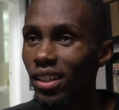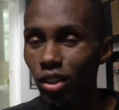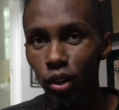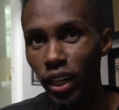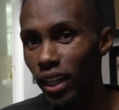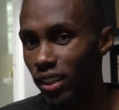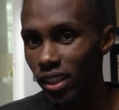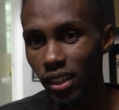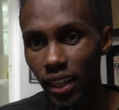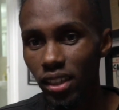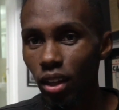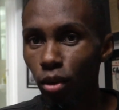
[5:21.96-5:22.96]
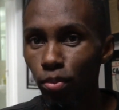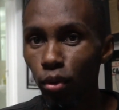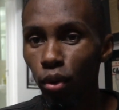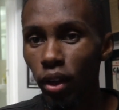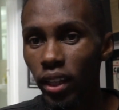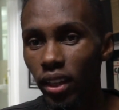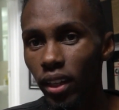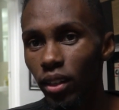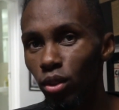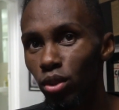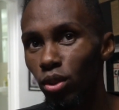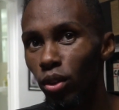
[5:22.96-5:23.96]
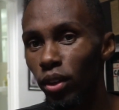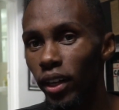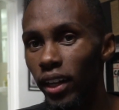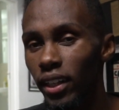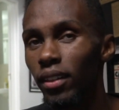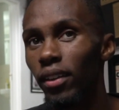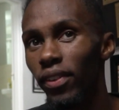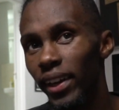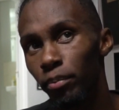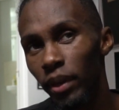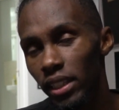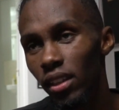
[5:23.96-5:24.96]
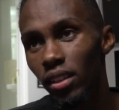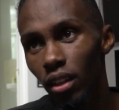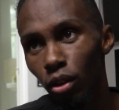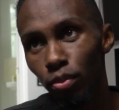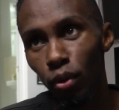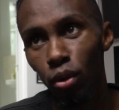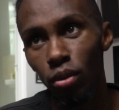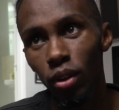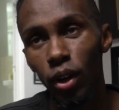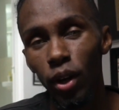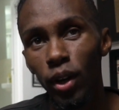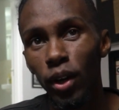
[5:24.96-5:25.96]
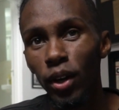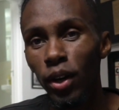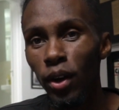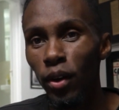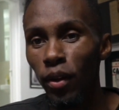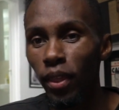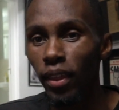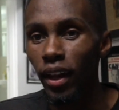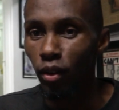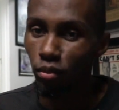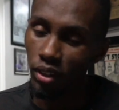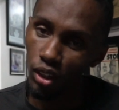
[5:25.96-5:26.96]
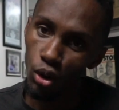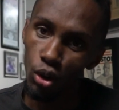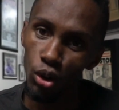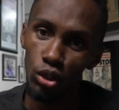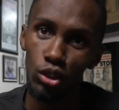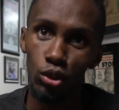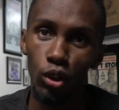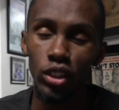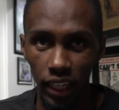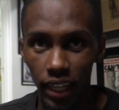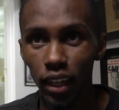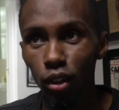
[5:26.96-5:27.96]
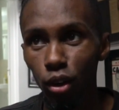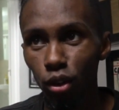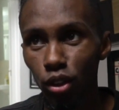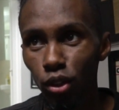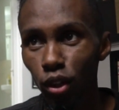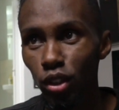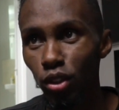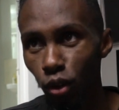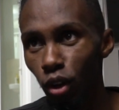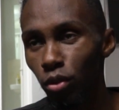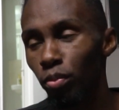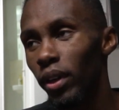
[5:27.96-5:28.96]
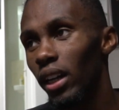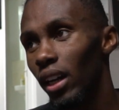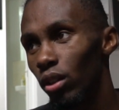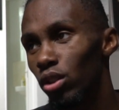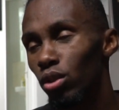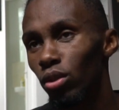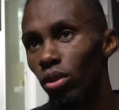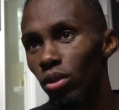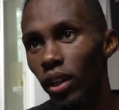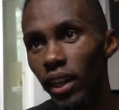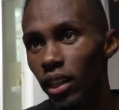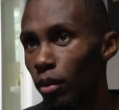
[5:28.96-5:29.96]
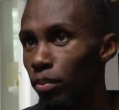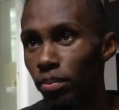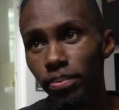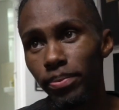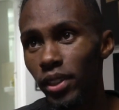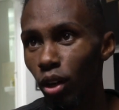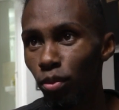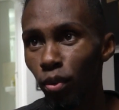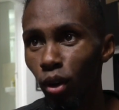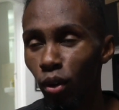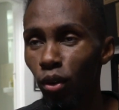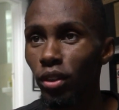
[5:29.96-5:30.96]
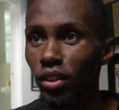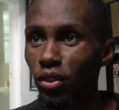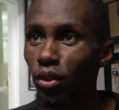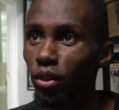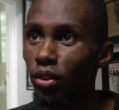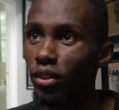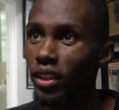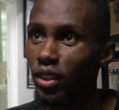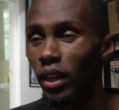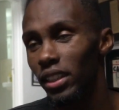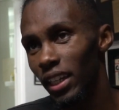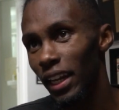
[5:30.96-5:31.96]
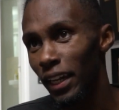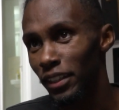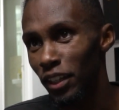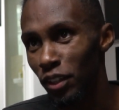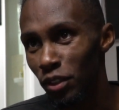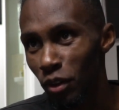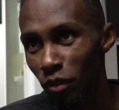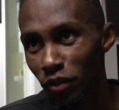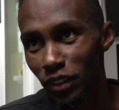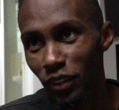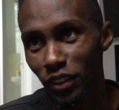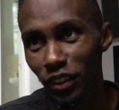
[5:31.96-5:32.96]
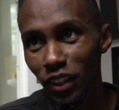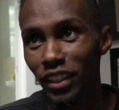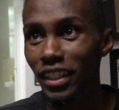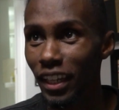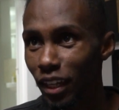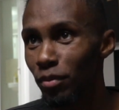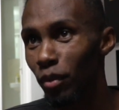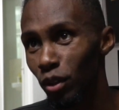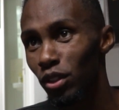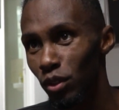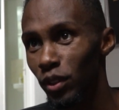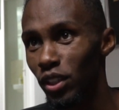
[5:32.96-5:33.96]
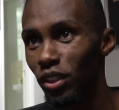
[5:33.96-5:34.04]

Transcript: So that I just stay southpaw. I think also I fight better southpaw. When I go orthodox, I can go orthodox a lot, but I also end up southpaw a lot. So that's why I say I like Terence Crawford most, because he can both switch.